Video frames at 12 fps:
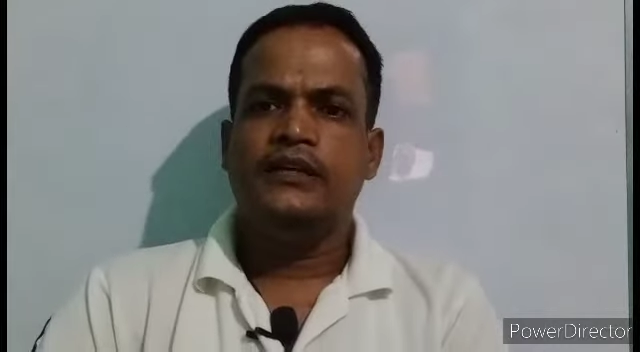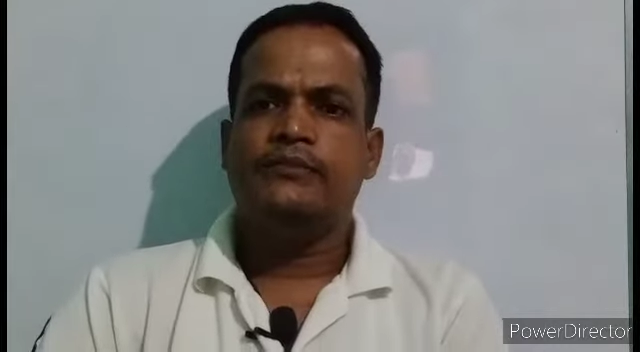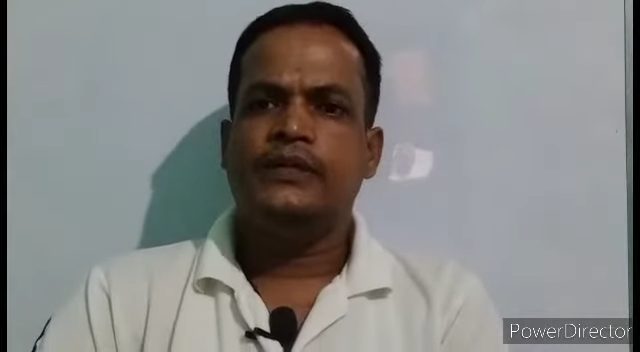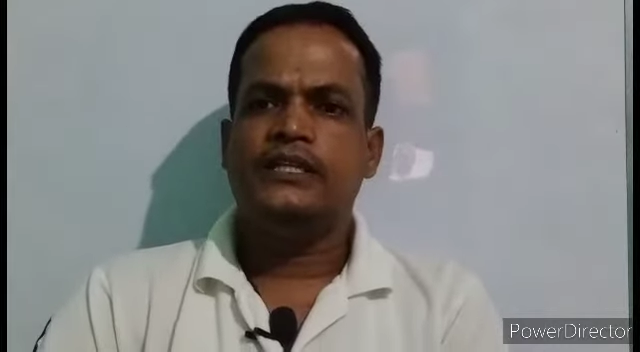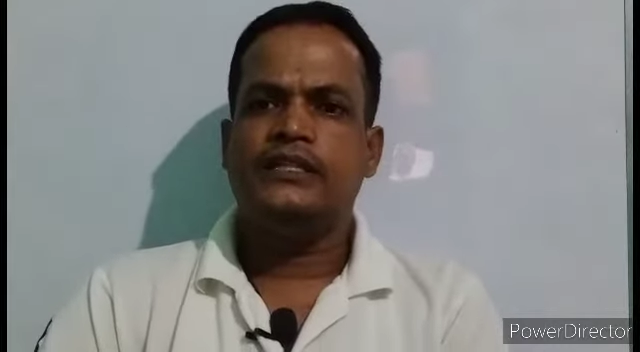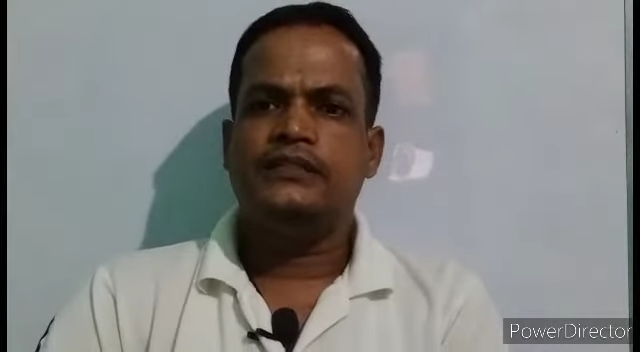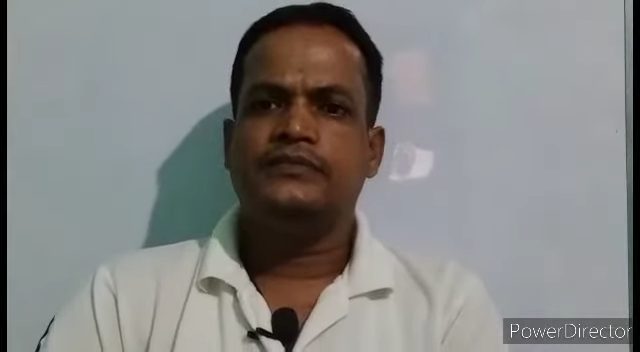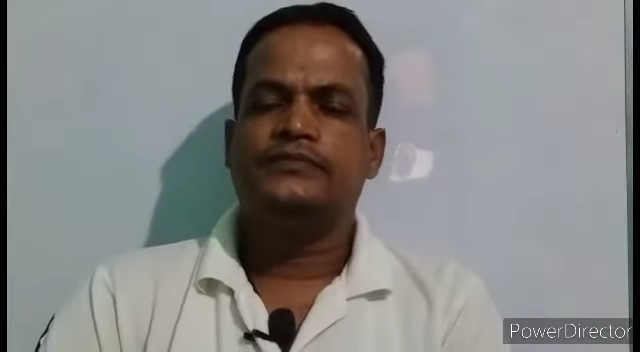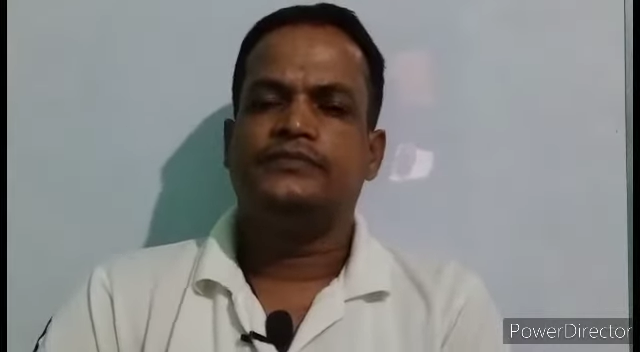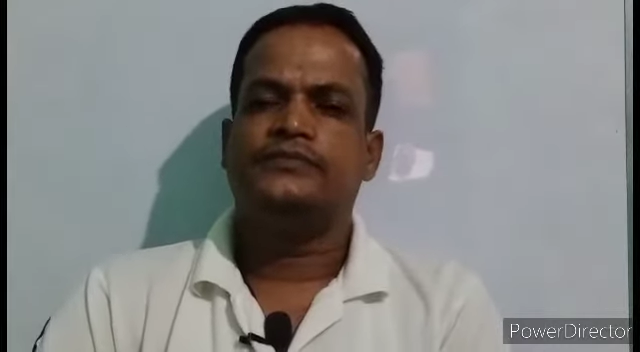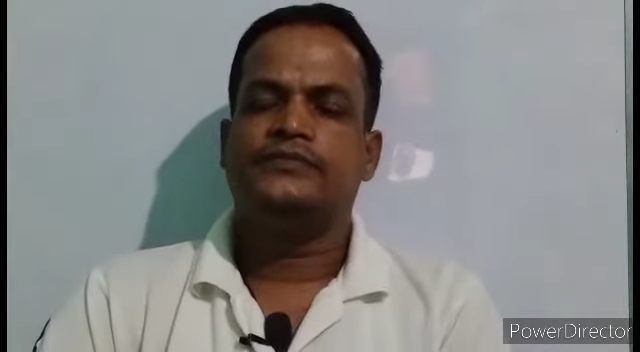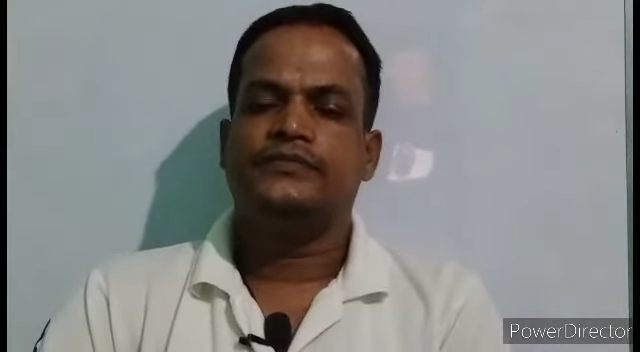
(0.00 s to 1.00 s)
But
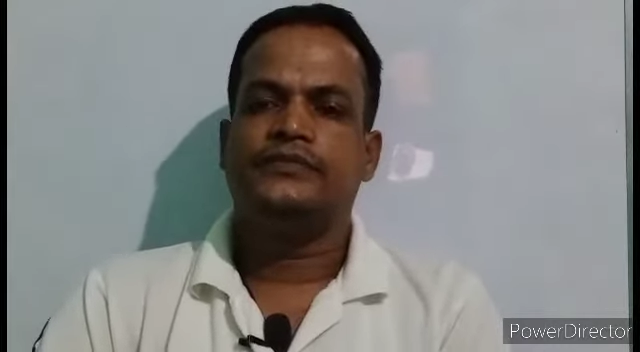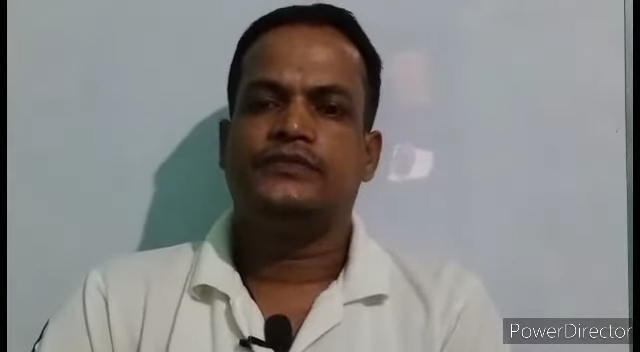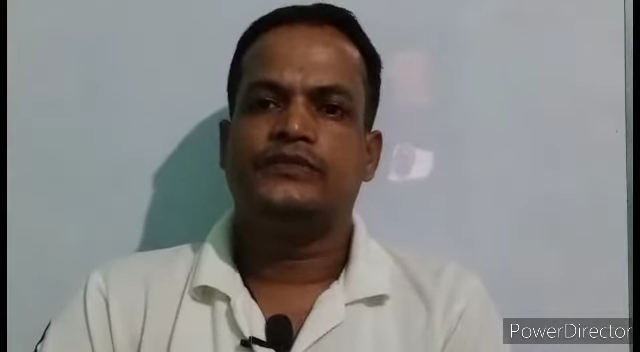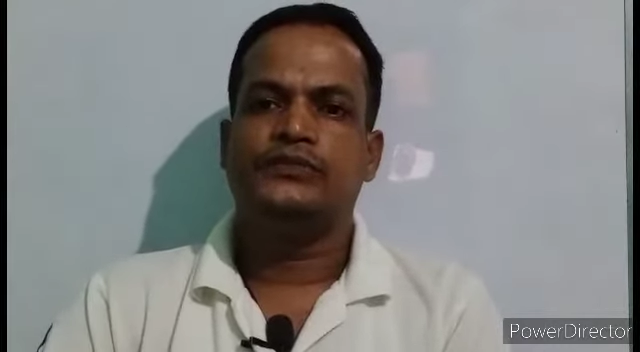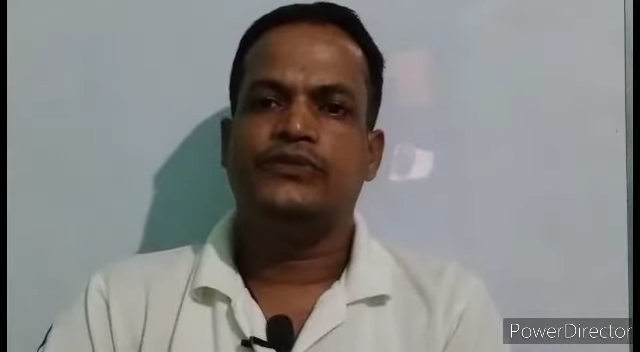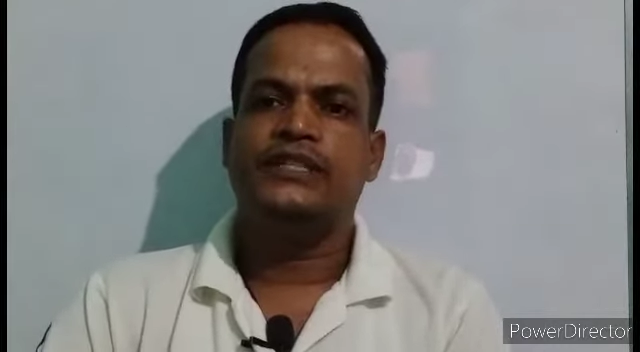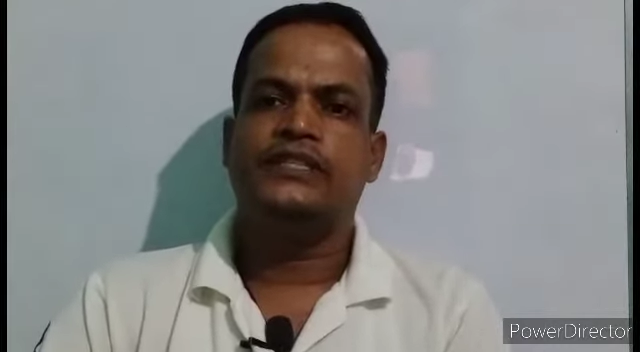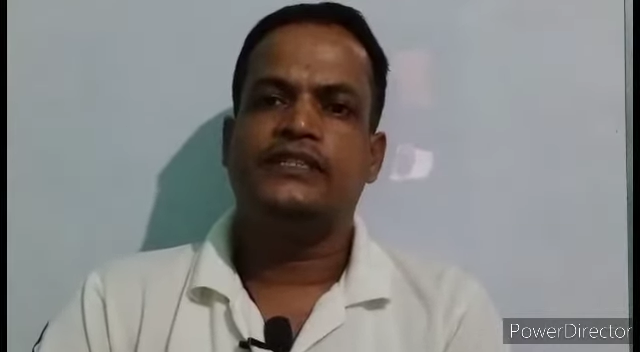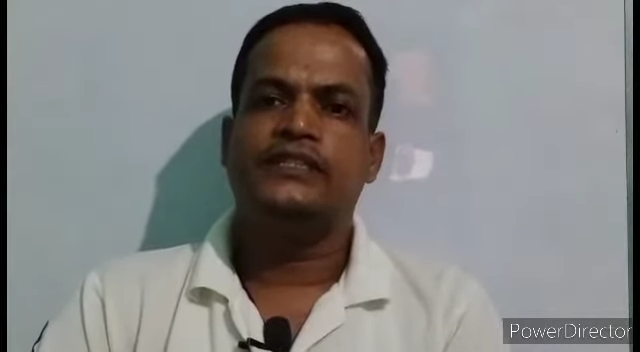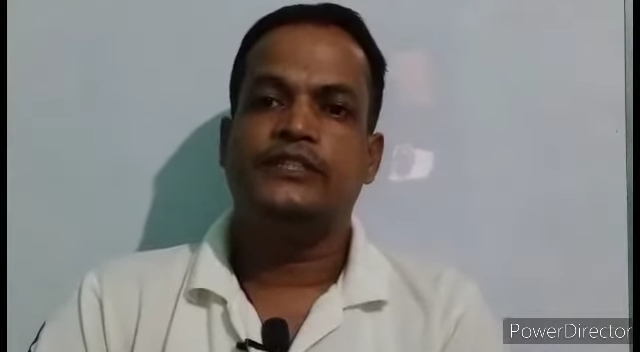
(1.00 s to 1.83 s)
what